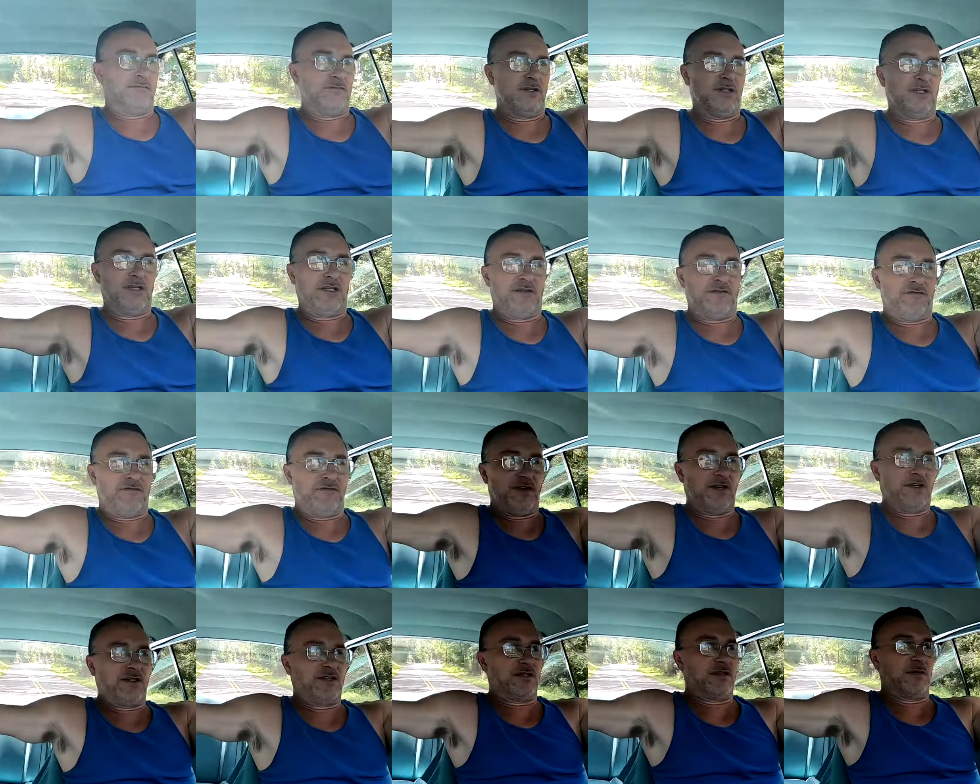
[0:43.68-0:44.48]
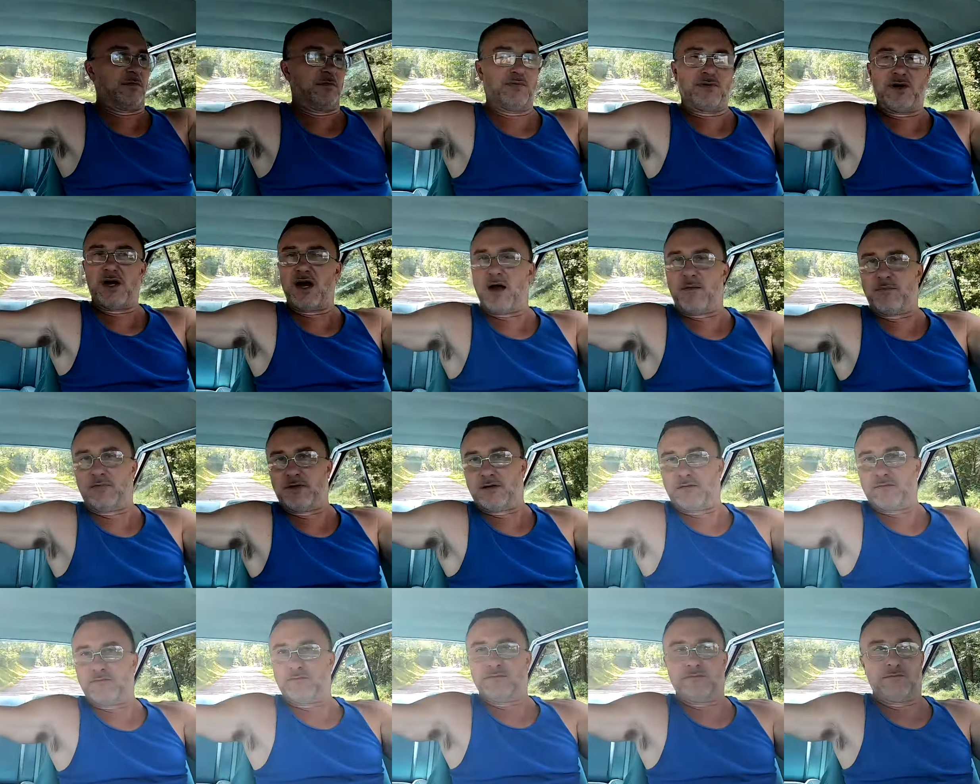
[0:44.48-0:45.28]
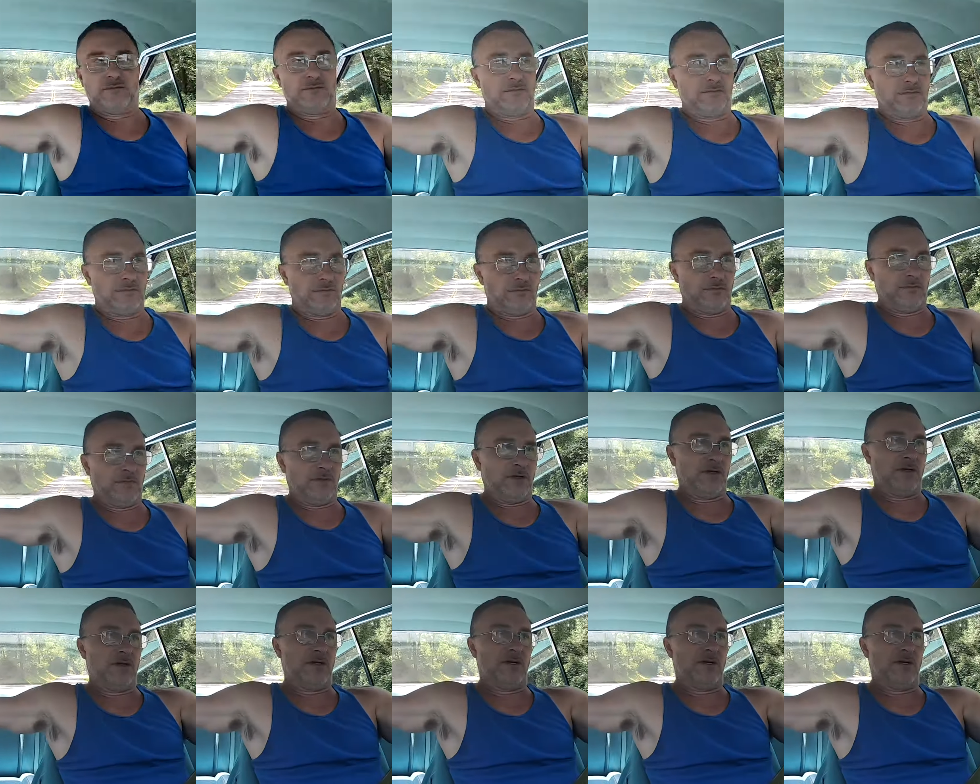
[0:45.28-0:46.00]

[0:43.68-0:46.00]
really fix the problem. You